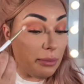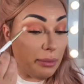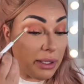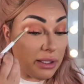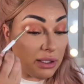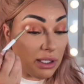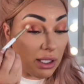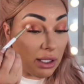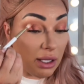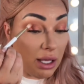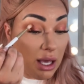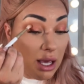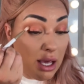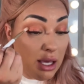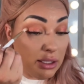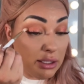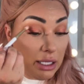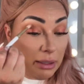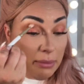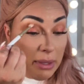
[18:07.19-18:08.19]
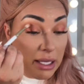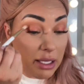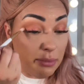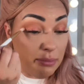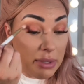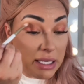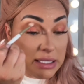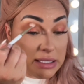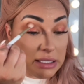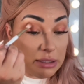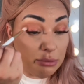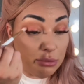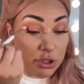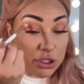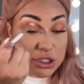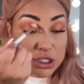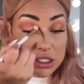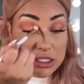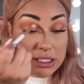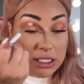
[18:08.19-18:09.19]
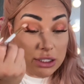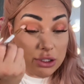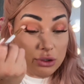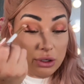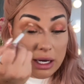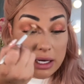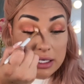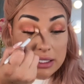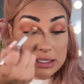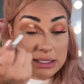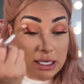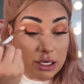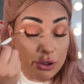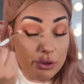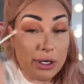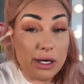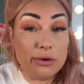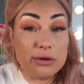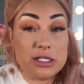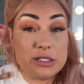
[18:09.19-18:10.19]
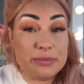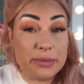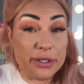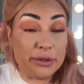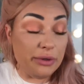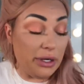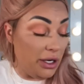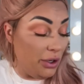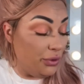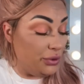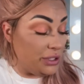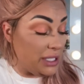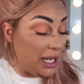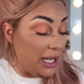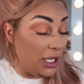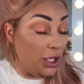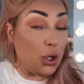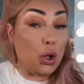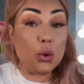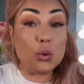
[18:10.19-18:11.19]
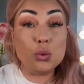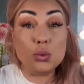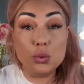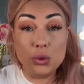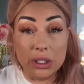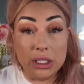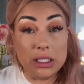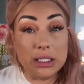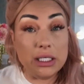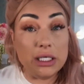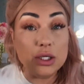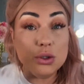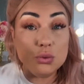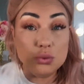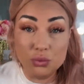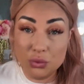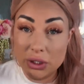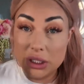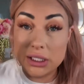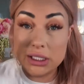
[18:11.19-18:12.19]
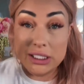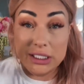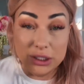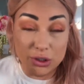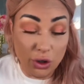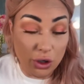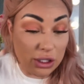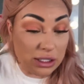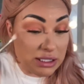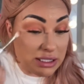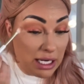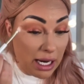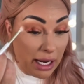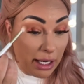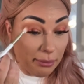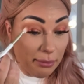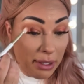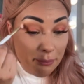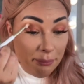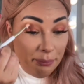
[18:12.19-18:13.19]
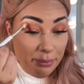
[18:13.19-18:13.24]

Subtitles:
I think they make amazing brushes, and you guys, Crown has been around a really, really long time.